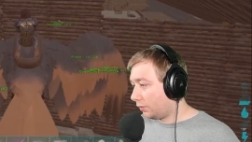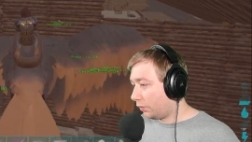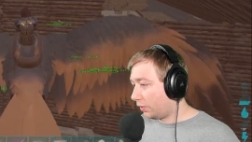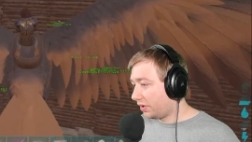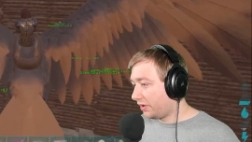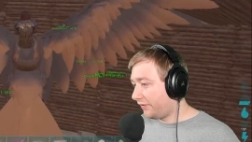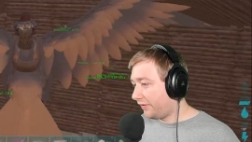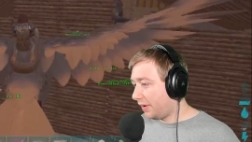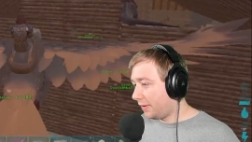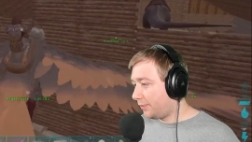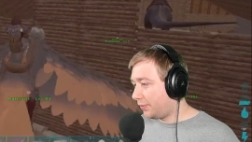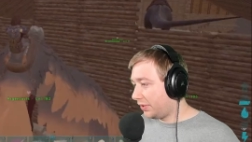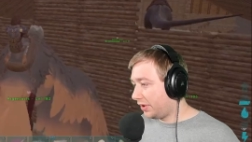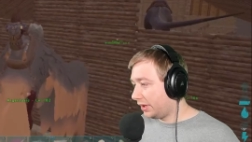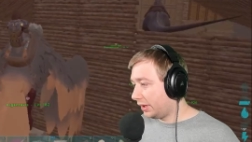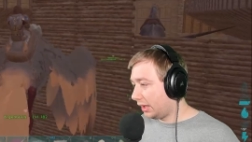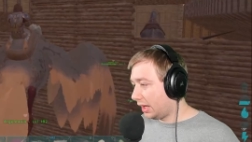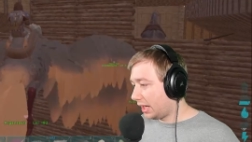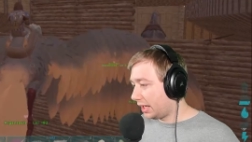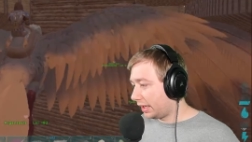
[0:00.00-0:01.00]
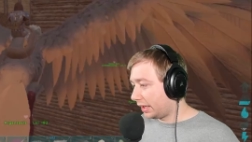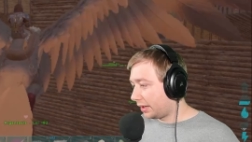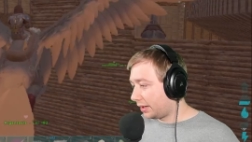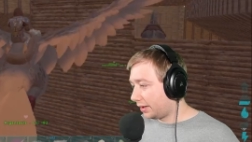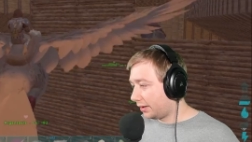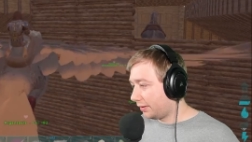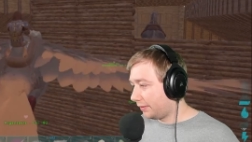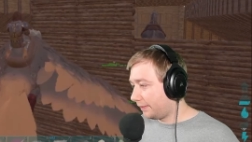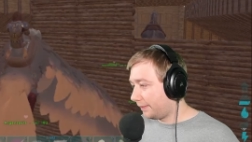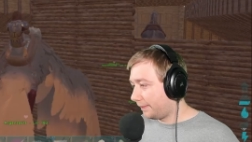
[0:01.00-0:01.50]
What if I put, like,
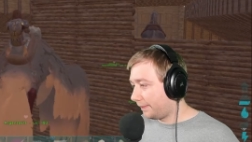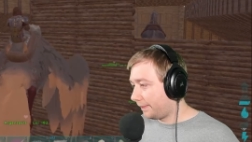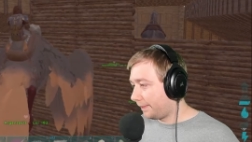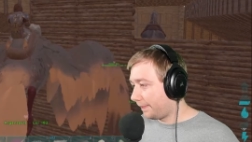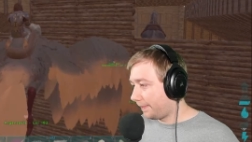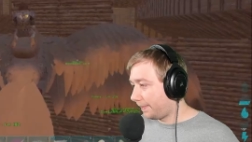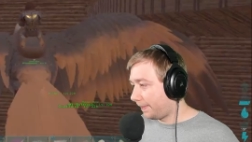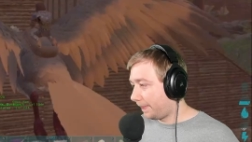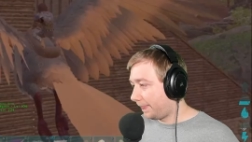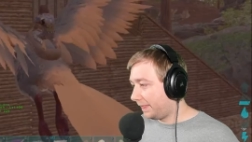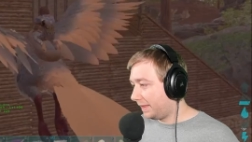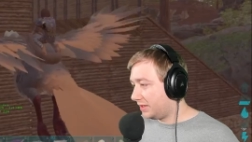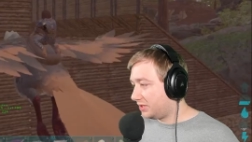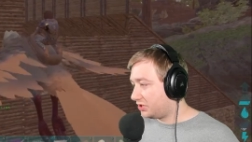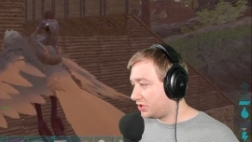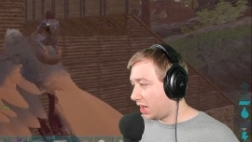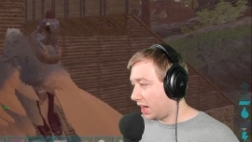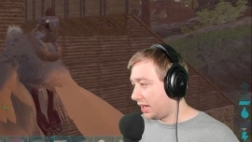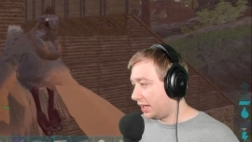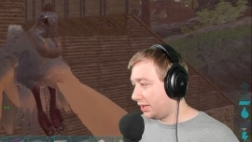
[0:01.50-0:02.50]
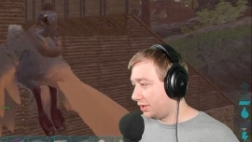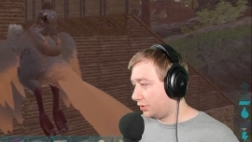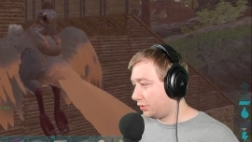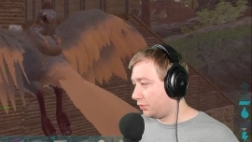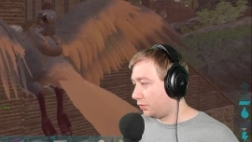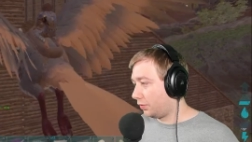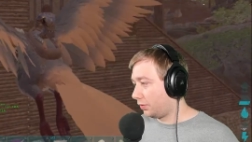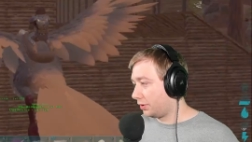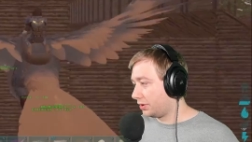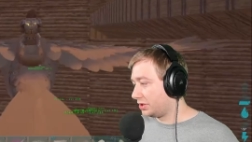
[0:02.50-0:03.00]
giant
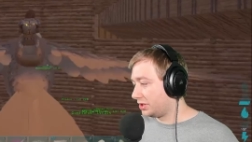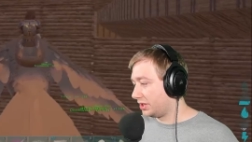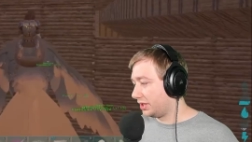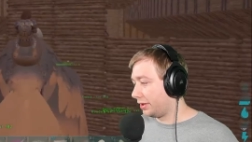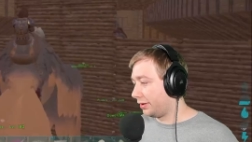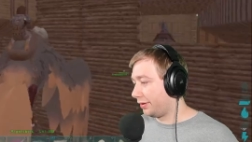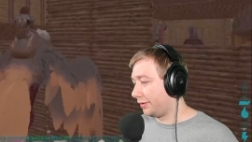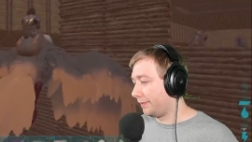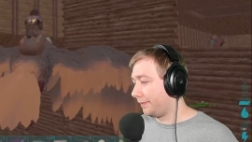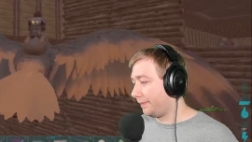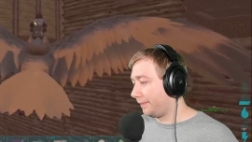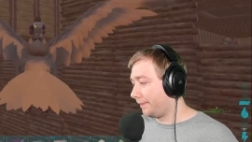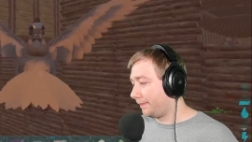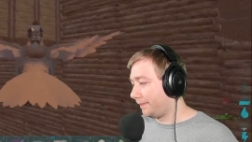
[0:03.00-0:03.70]
doors there?